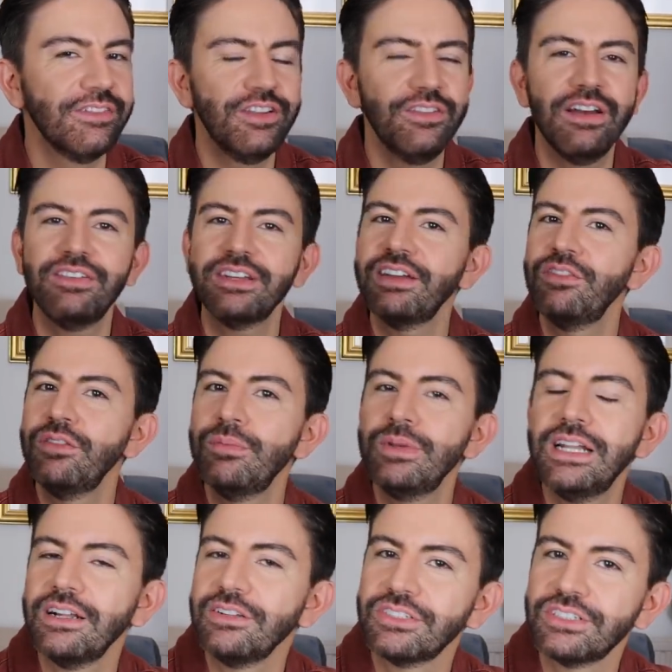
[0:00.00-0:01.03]
If you've ever given them a
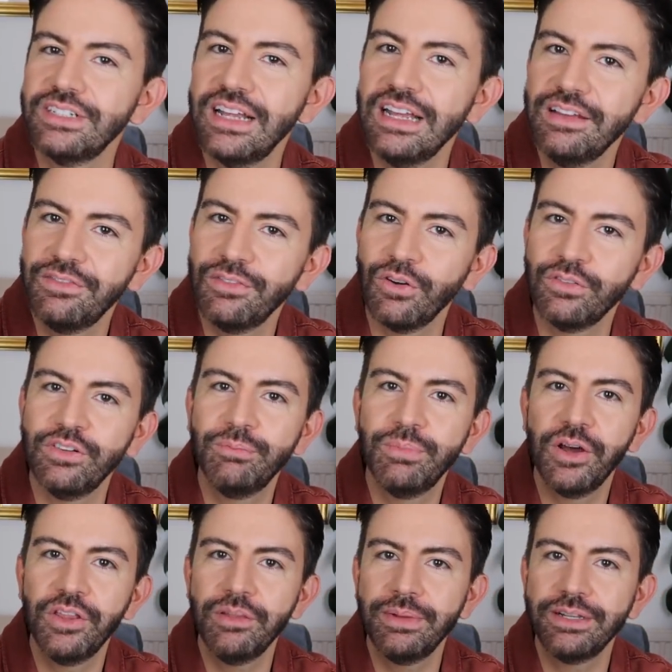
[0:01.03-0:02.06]
little sniff or if you've
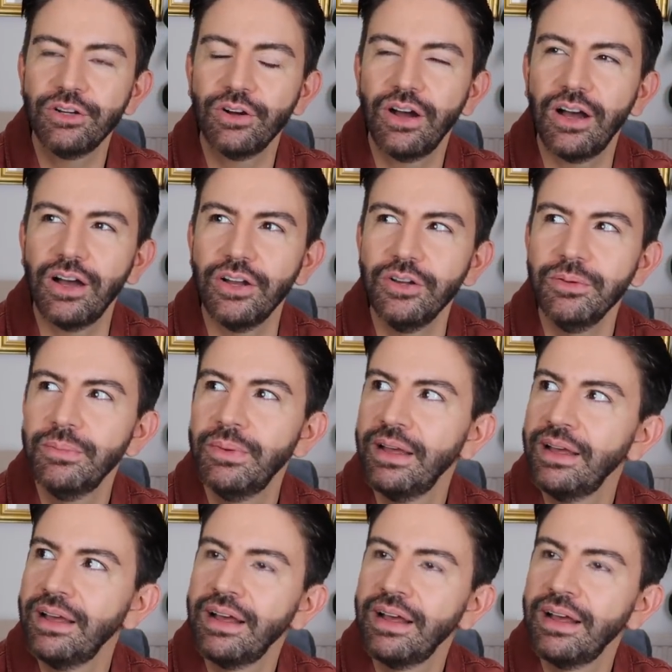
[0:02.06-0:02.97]
burnt them in your home,